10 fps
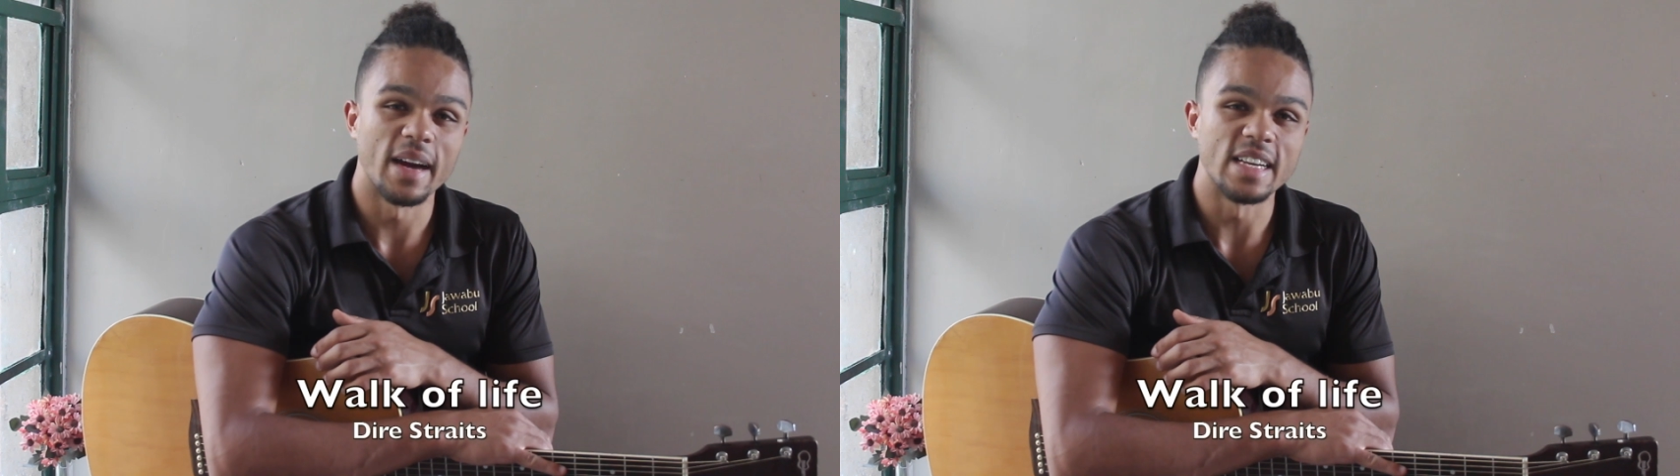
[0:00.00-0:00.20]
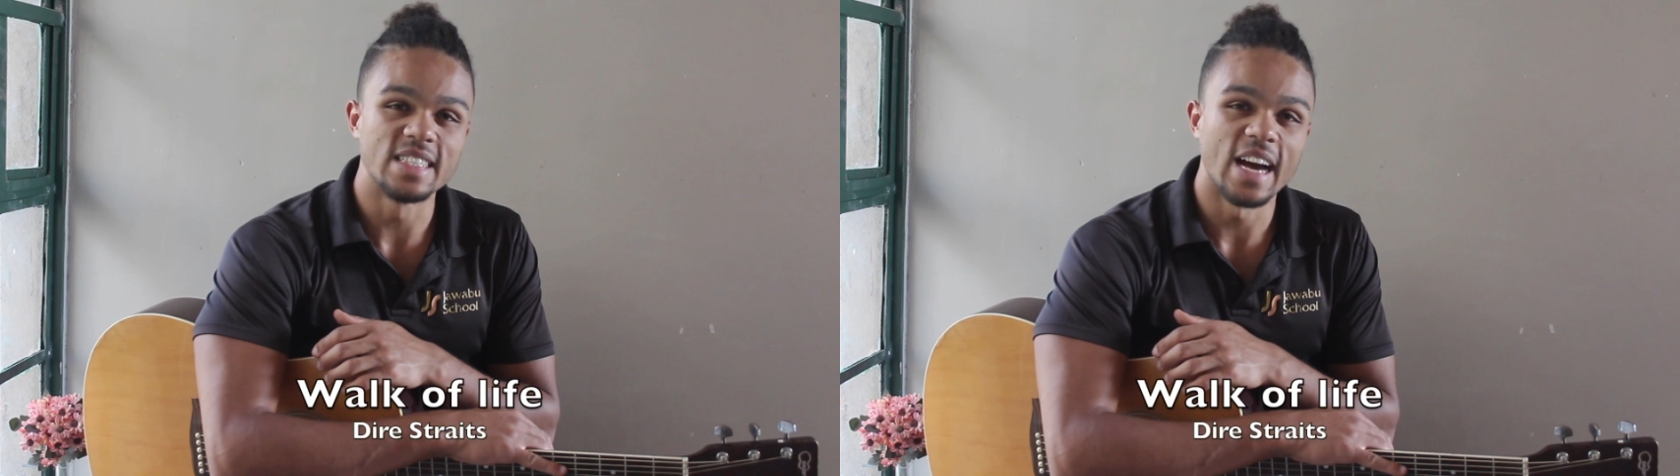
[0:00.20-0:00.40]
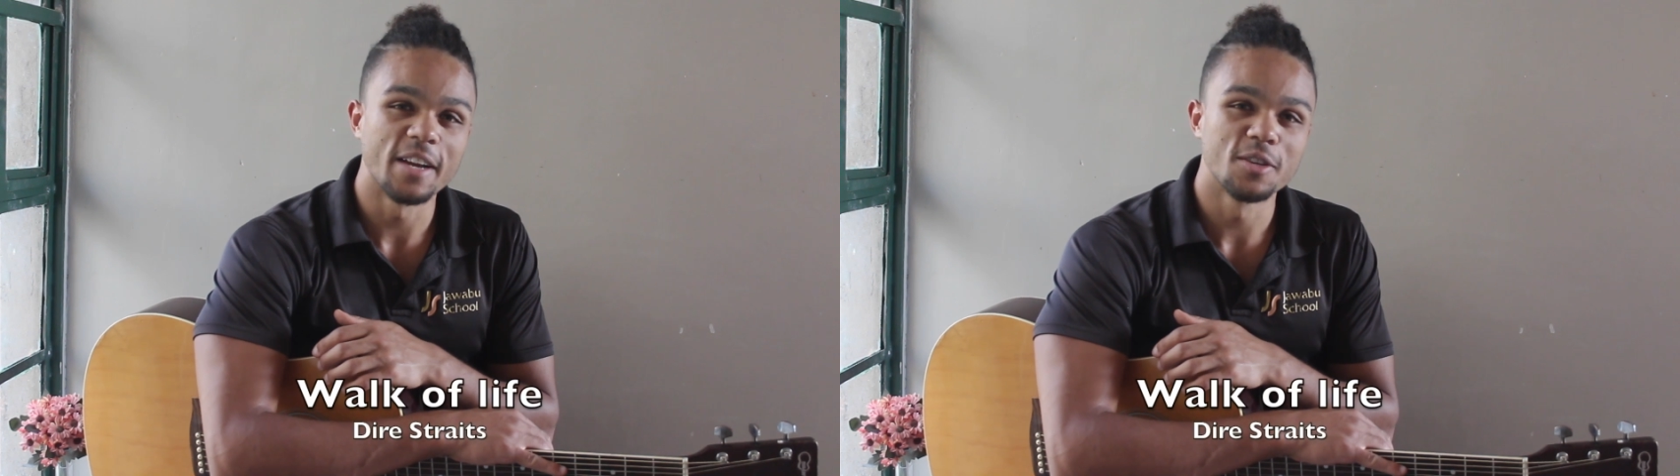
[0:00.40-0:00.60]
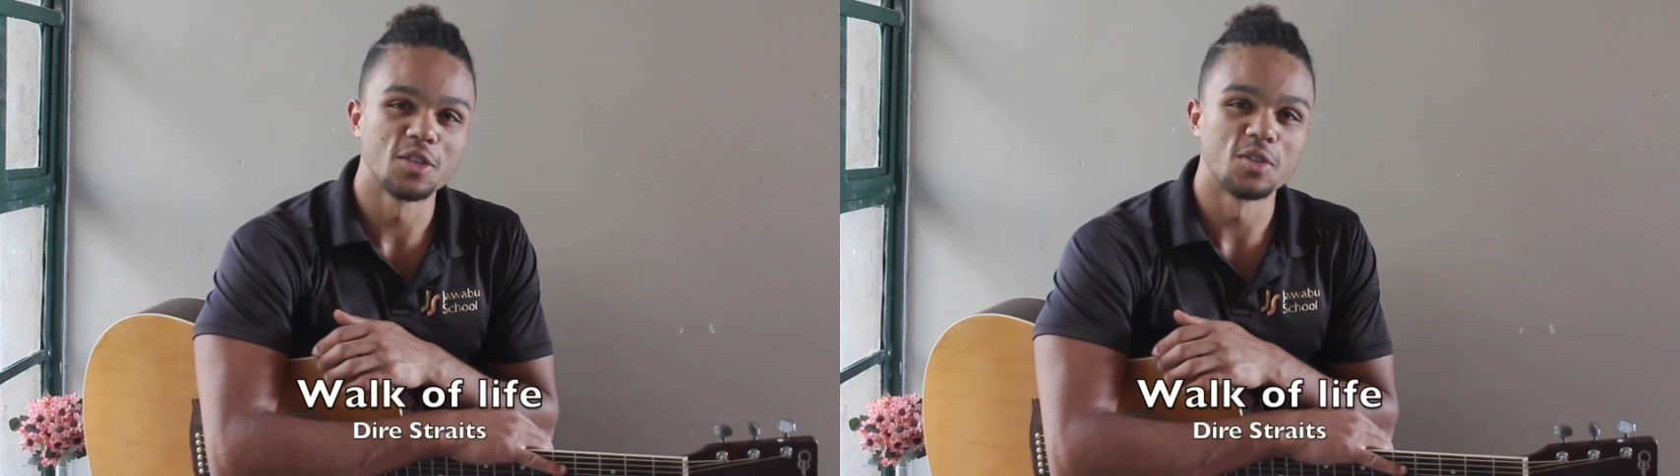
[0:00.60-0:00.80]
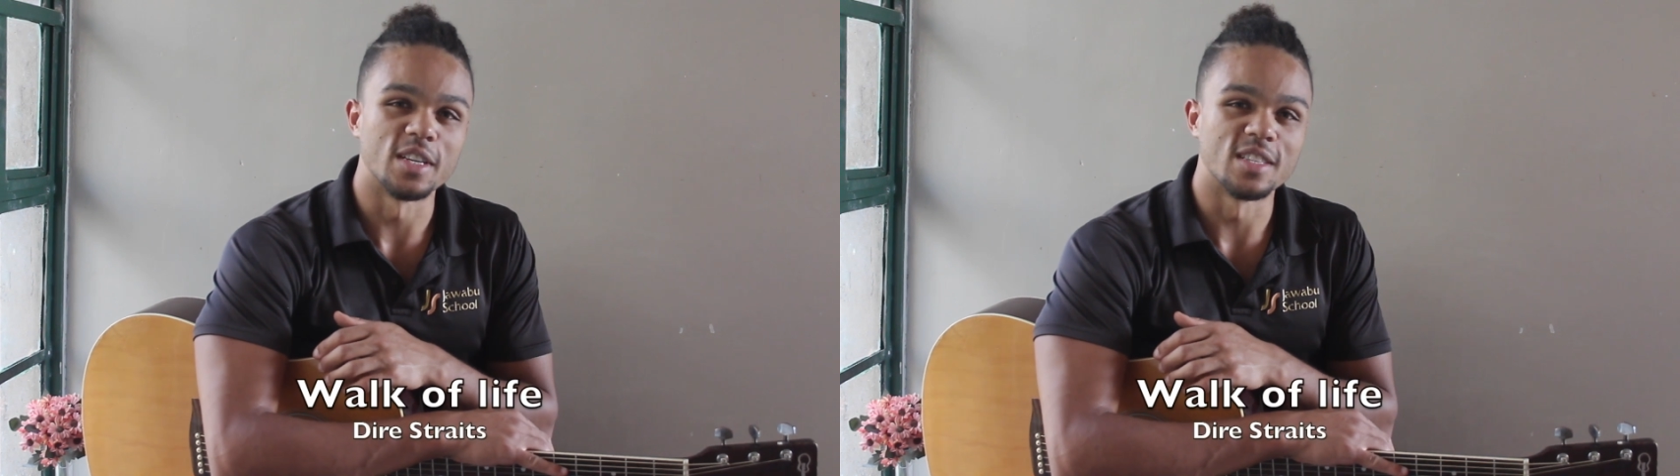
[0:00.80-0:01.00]
by Dire
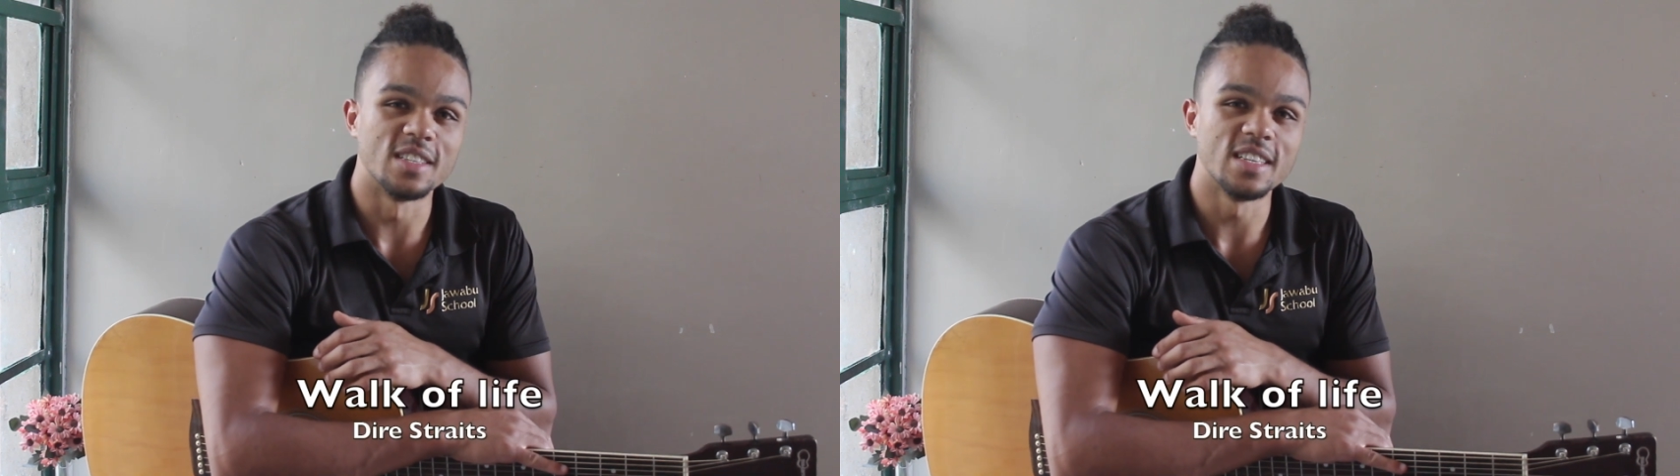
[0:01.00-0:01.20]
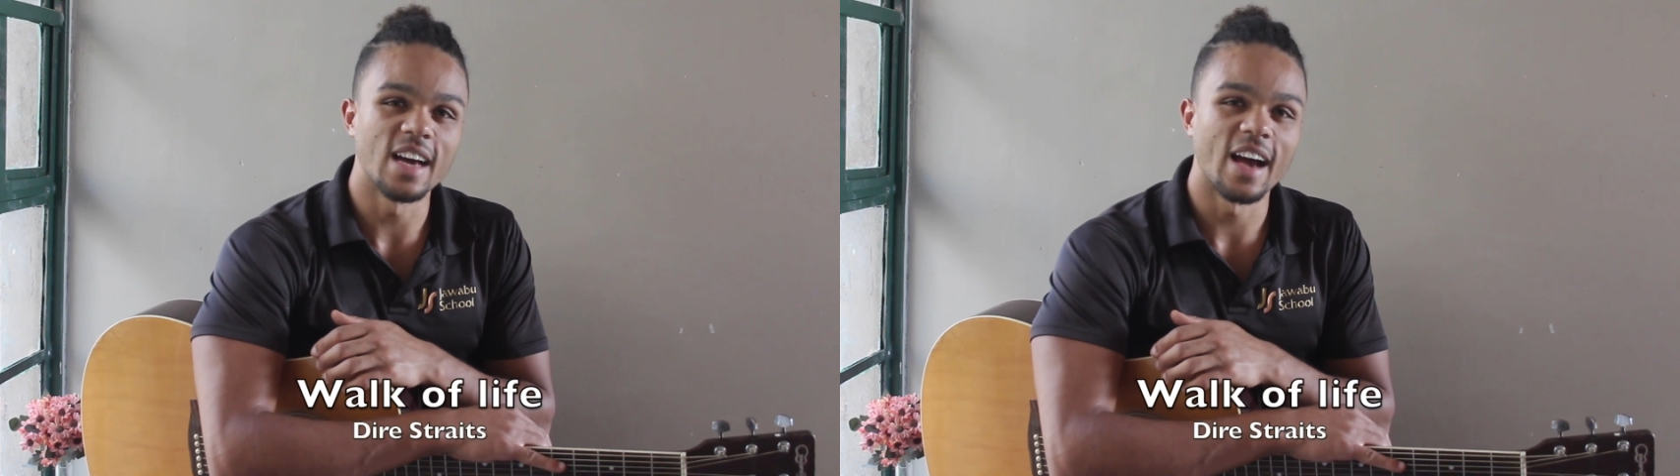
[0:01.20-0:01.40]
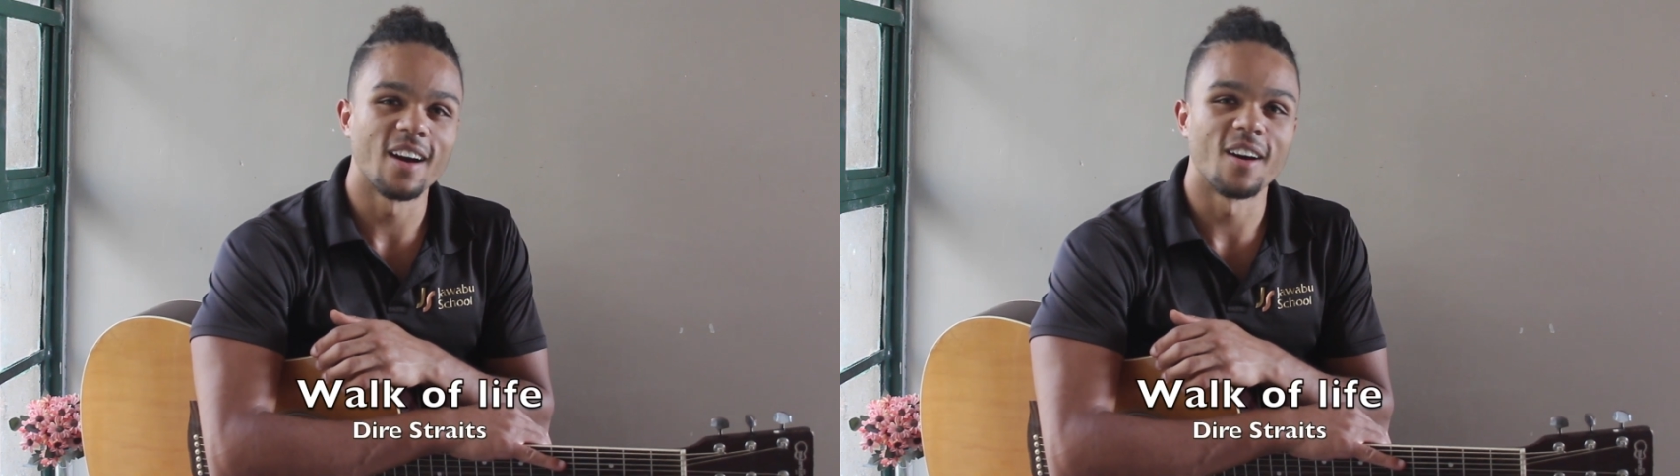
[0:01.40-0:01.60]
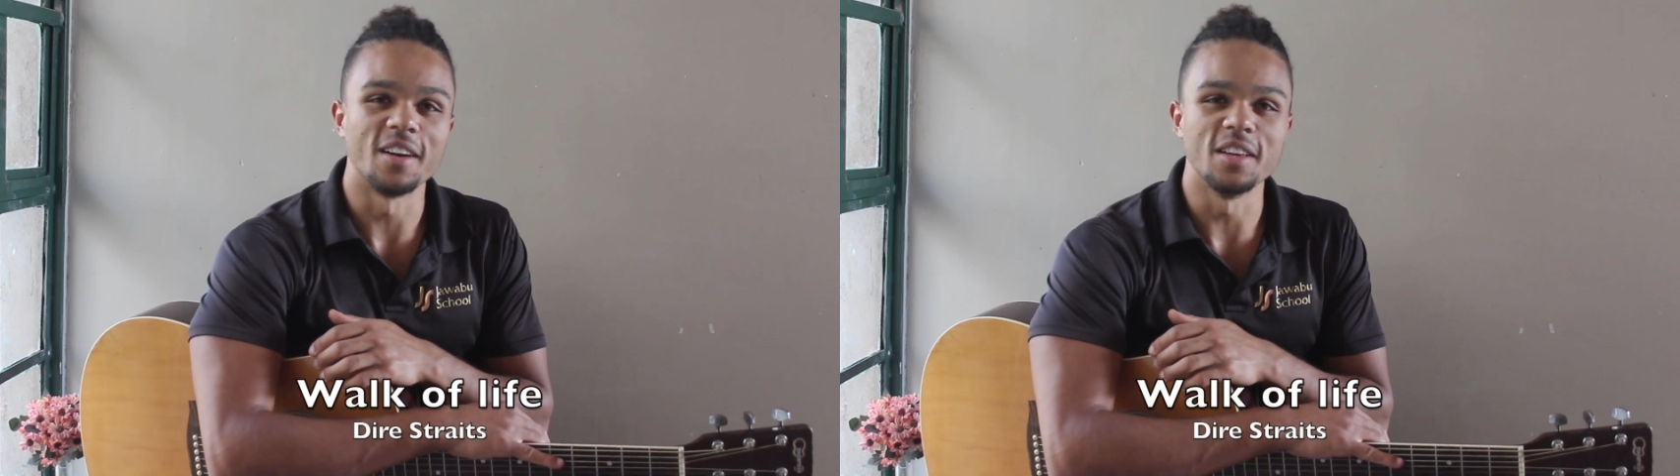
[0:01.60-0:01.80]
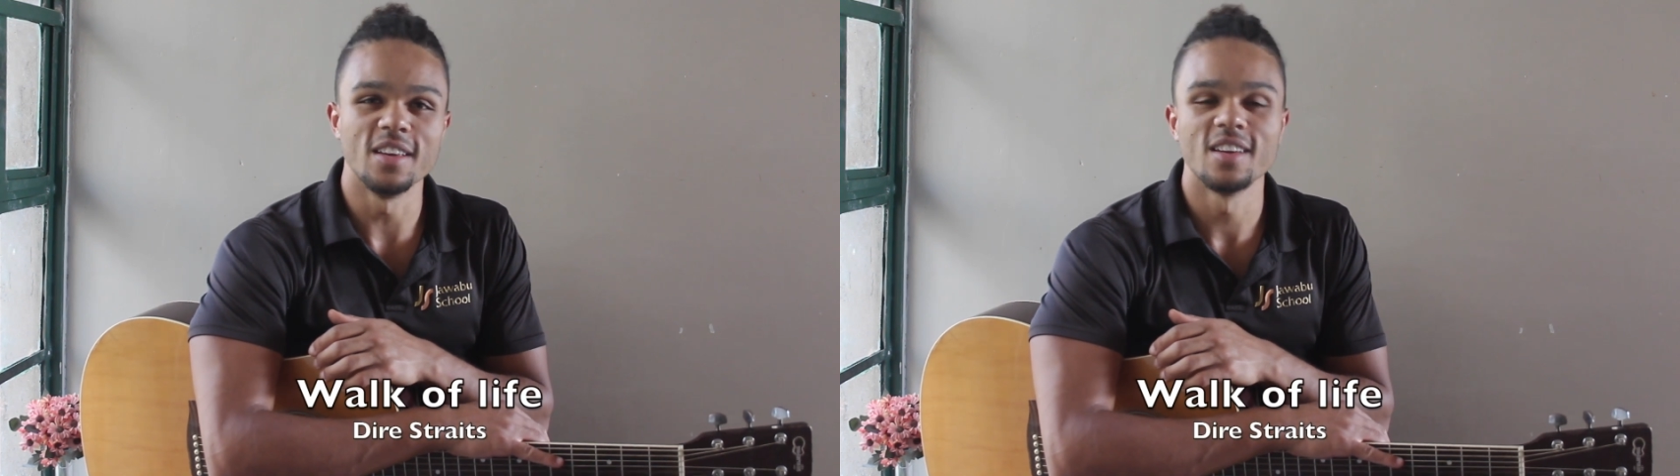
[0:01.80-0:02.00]
Straits, D I R
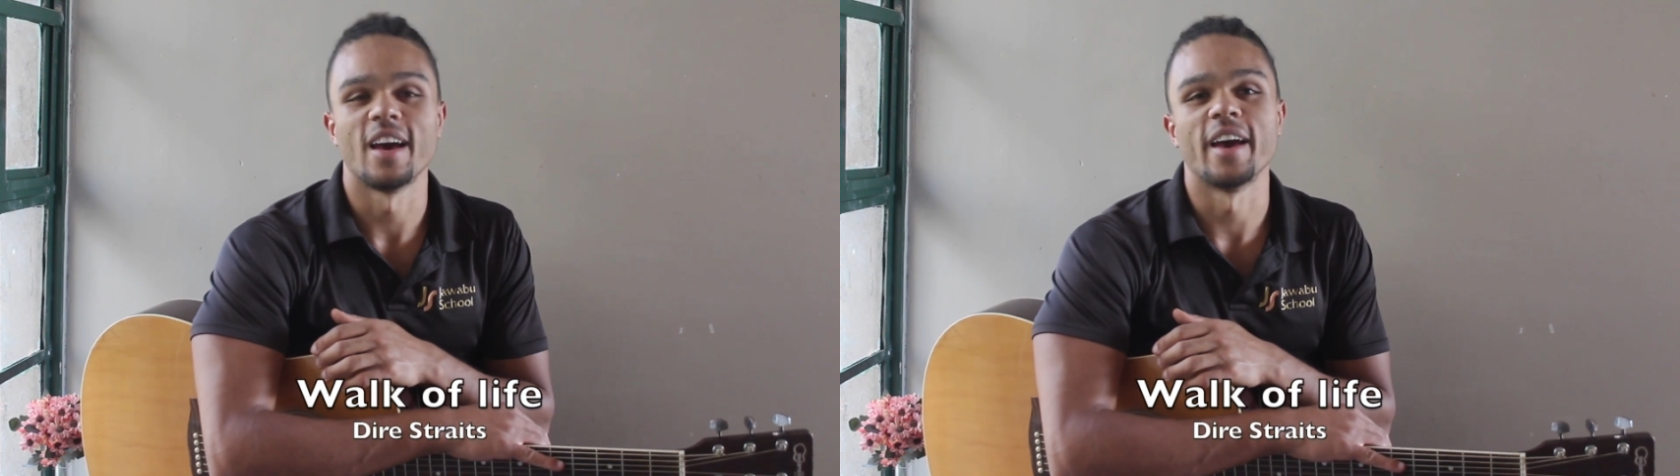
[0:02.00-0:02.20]
E